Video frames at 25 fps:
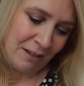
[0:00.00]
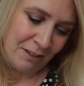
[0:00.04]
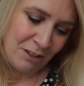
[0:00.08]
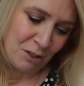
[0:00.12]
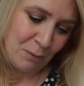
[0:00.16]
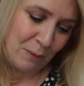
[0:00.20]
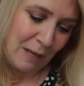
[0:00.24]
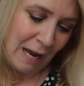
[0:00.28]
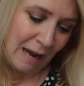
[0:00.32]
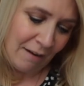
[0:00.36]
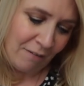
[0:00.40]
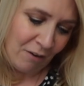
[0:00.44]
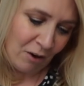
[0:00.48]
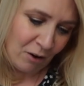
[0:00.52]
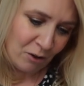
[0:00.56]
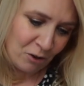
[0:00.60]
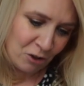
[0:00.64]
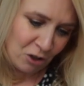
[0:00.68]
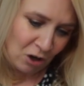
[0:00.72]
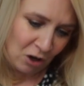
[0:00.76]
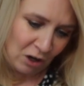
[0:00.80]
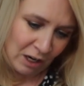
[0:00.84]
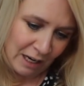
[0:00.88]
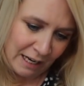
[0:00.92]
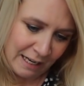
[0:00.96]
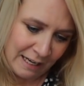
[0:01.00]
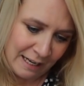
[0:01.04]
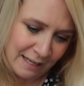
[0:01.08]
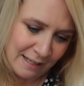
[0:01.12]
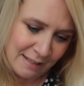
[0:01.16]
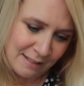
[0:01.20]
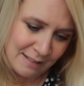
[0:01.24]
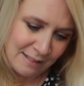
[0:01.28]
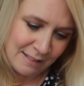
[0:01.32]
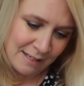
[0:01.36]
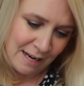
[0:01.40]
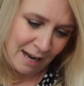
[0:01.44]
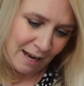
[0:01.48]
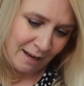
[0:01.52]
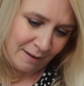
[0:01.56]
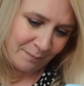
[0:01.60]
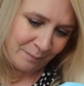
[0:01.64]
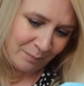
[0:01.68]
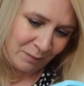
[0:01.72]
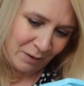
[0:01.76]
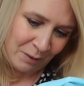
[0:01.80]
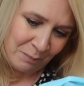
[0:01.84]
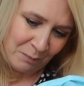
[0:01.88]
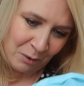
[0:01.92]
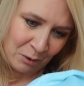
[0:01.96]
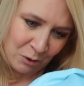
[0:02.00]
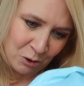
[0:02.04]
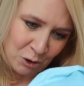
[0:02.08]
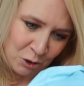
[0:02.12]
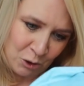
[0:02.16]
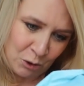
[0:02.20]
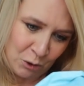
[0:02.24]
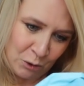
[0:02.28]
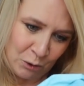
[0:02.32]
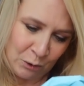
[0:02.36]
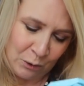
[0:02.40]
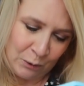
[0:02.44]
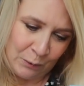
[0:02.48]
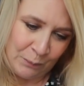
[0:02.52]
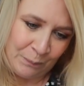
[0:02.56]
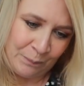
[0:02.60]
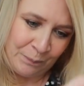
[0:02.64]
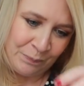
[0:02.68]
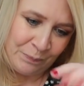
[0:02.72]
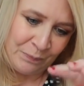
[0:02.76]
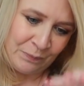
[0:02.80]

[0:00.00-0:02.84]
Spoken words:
Do we have hot chocolate in Easter? I'm not sure.